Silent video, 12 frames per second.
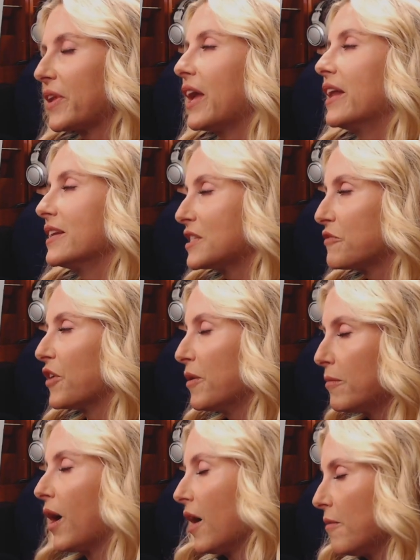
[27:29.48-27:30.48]
And it's
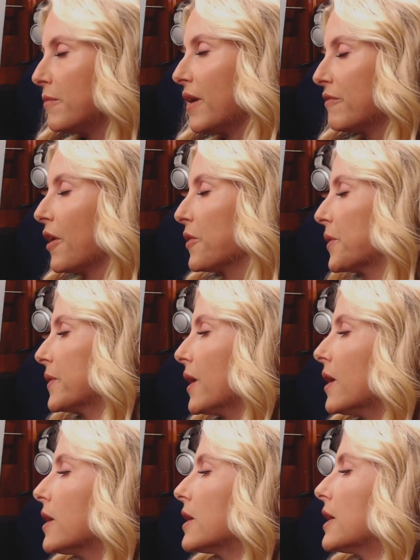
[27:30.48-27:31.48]
from Bob, my
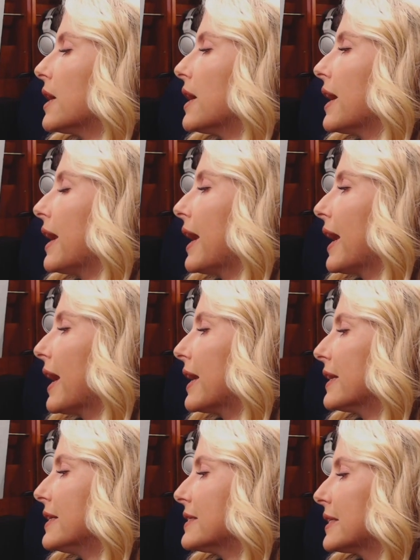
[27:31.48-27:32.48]
father-in-law.
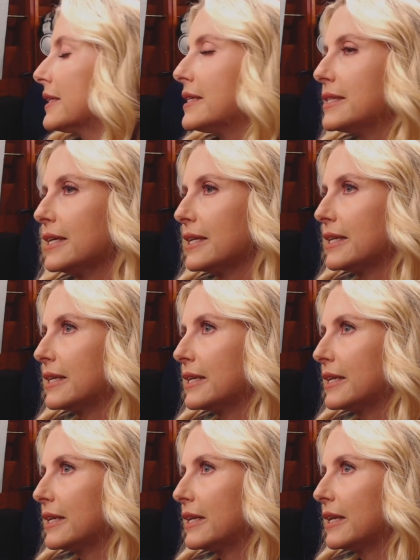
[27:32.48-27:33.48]
And he said,
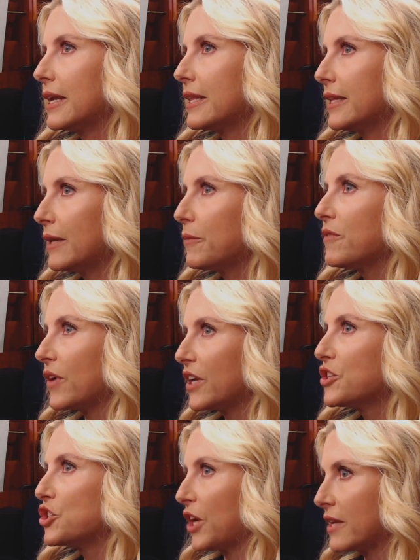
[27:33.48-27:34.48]
listen, I think we've got
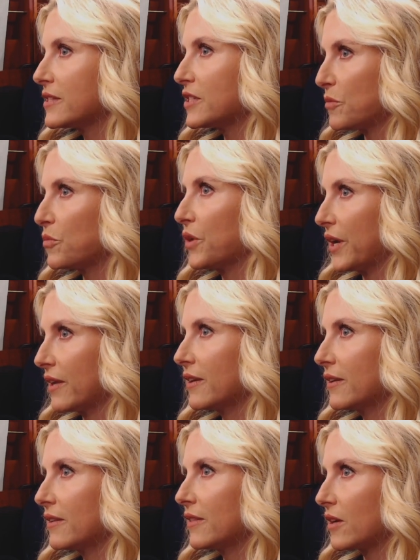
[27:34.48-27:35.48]
a chance to
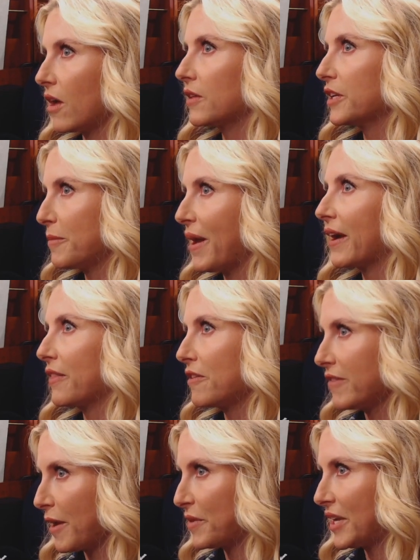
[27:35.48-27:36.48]
bring the colony back in the
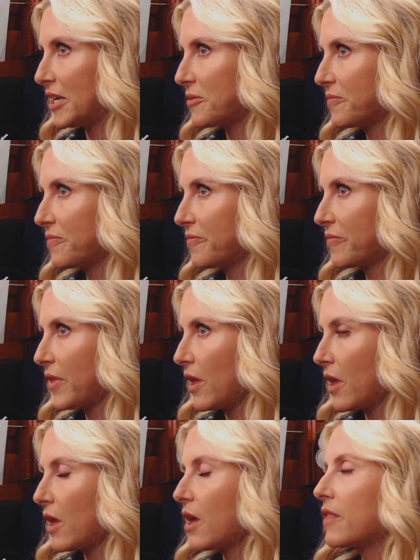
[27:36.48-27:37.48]
family.
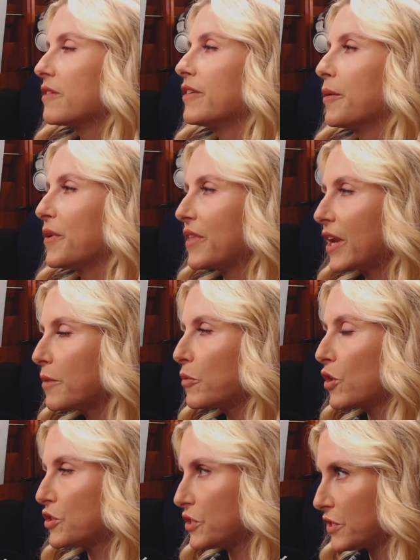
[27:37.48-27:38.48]
The family that had
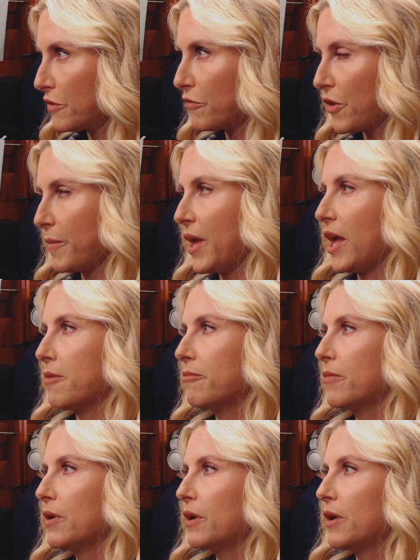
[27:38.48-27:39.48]
purchased it from
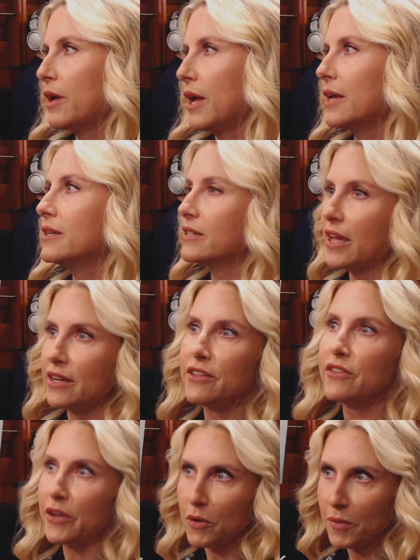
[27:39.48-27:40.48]
him had decided
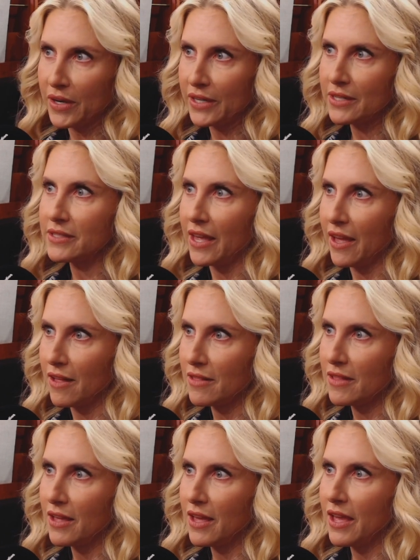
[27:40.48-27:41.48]
that they were ready to
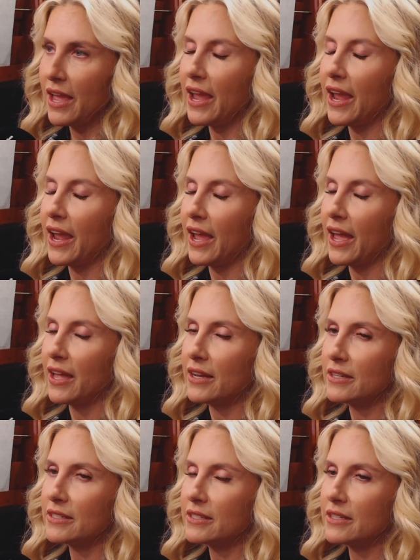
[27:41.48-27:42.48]
sell.
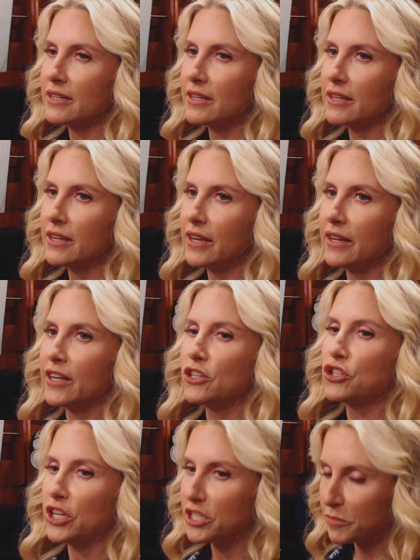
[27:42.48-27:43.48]
And in a
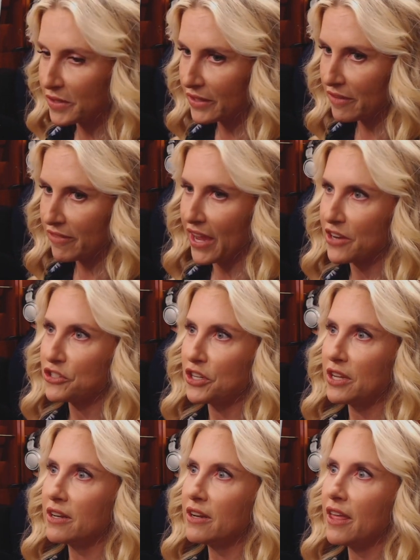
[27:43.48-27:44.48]
gentlemanly
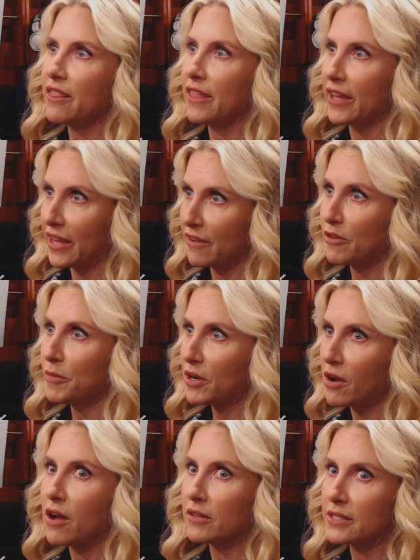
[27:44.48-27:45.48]
fashion, they gave him a
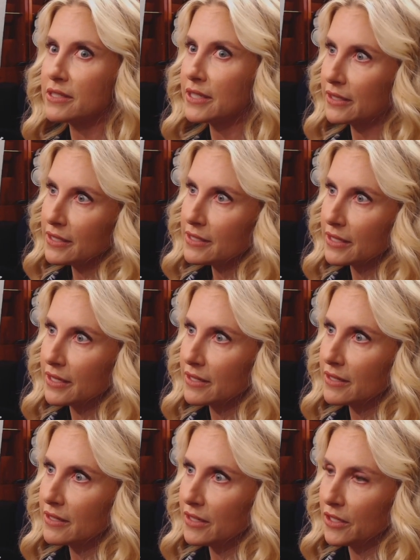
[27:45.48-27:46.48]
call and said,
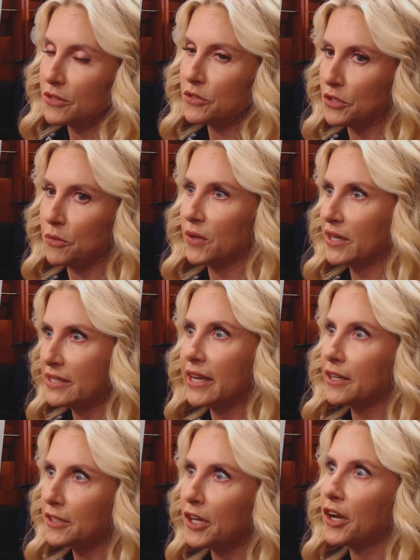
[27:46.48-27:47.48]
listen, do you want to
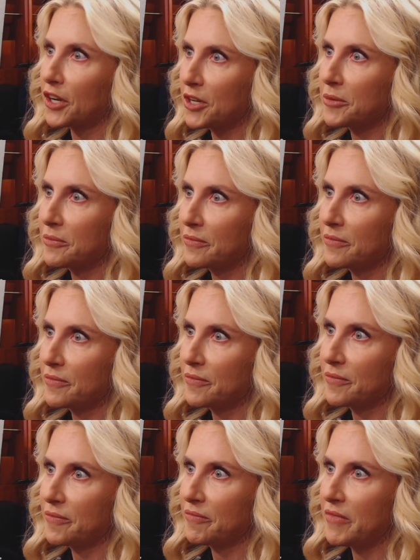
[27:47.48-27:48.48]
take a look?
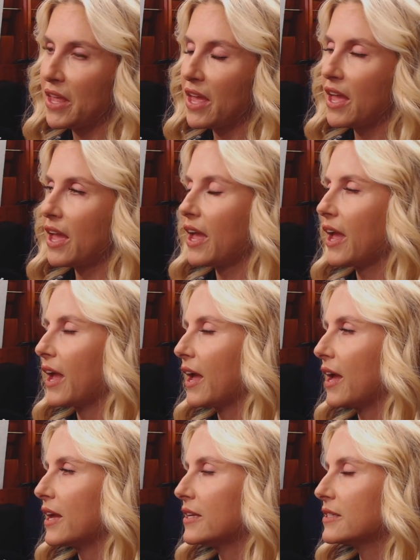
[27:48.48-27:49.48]

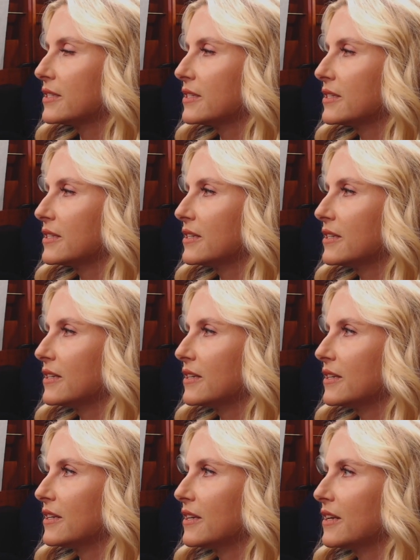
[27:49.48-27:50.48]
And
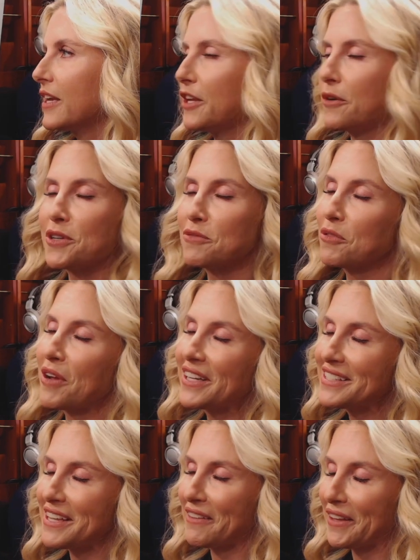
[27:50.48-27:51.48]
he'd always
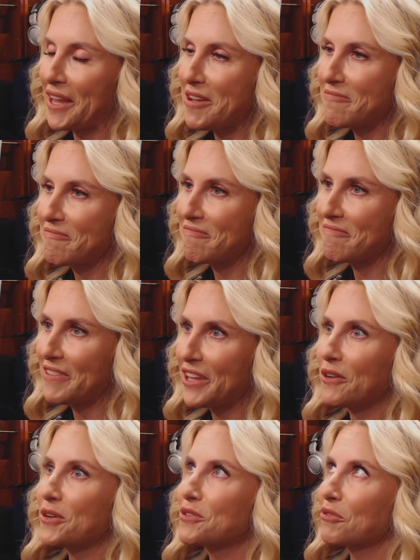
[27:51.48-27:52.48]
regretted selling it.
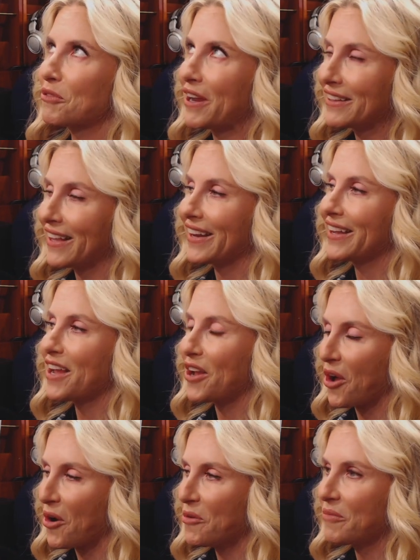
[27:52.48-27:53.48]
He'd always regretted letting it
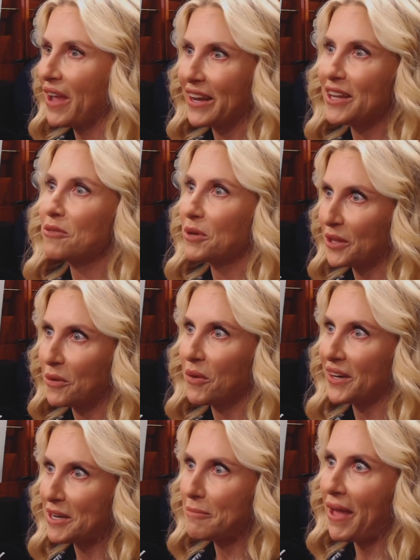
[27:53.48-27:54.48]
go. And he really
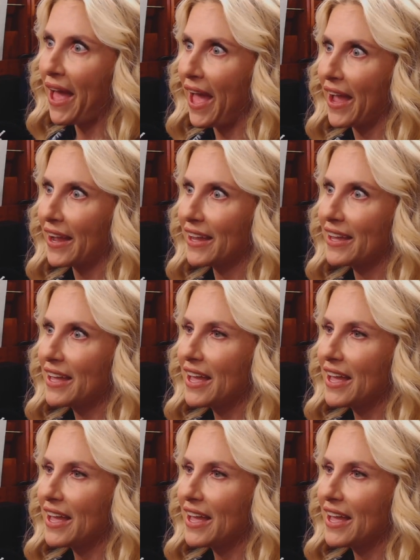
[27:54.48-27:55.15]
wanted it back.